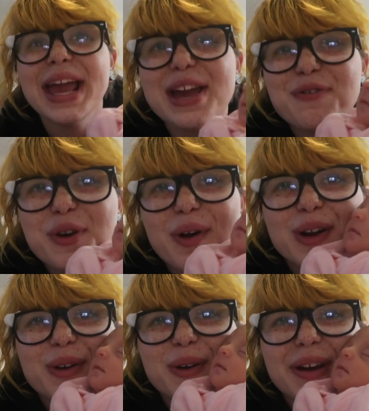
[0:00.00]
If you are
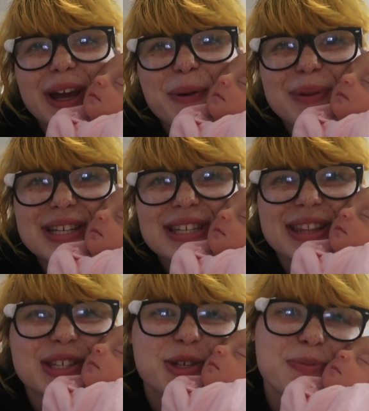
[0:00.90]
new here, please
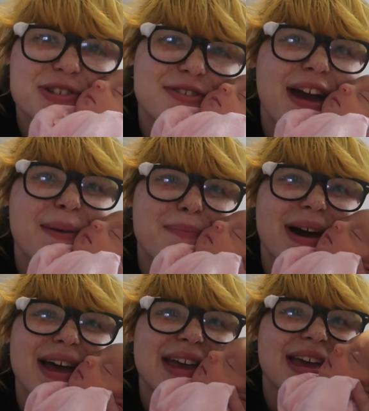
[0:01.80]
hit the subscribe
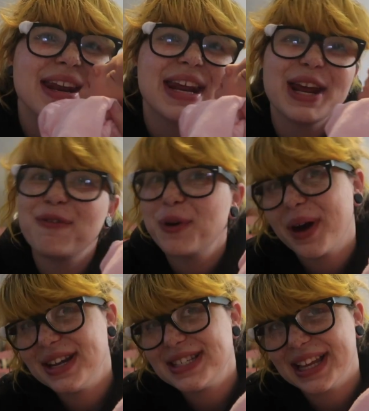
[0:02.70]
button, and if you
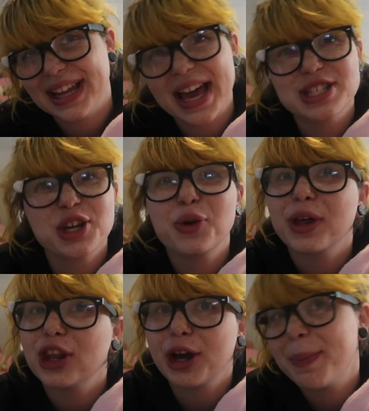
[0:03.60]
want to see Eliza, you
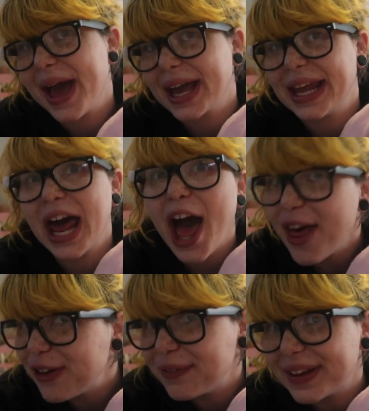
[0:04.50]
can look back at
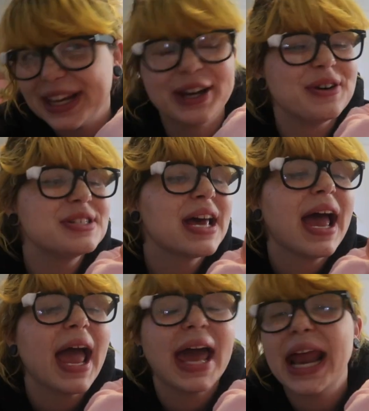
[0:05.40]
other videos,
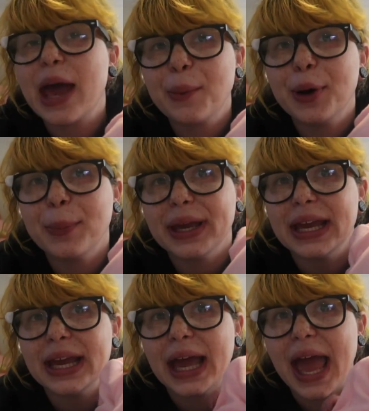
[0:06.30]
and I will
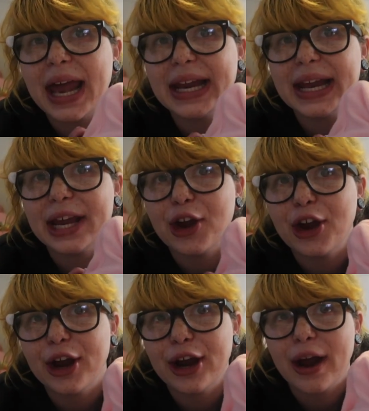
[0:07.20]
be editing
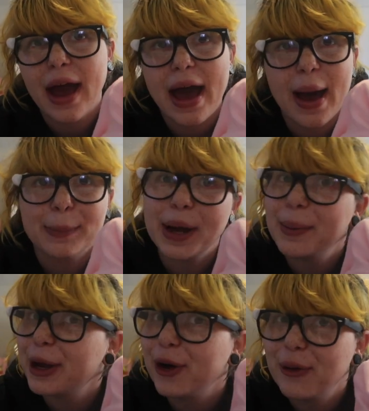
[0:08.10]
her
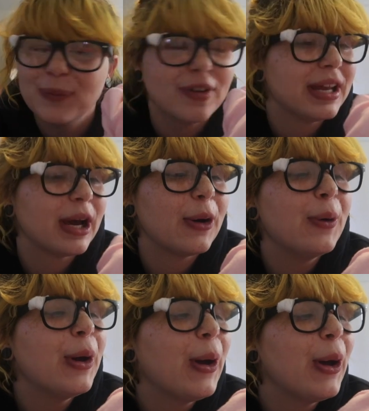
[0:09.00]
coming home
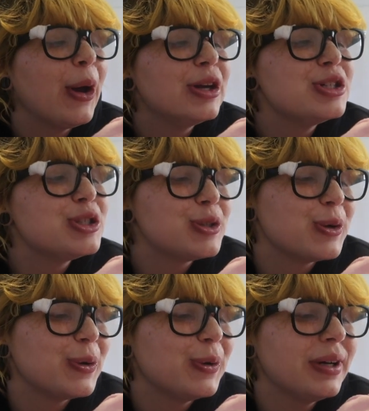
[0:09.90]
video
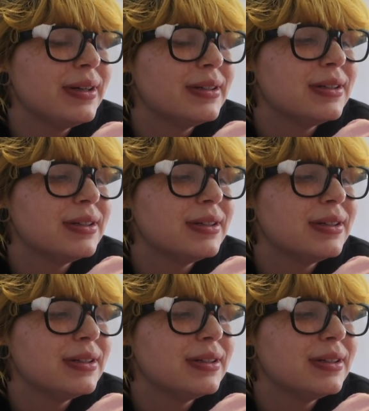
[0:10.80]
soon.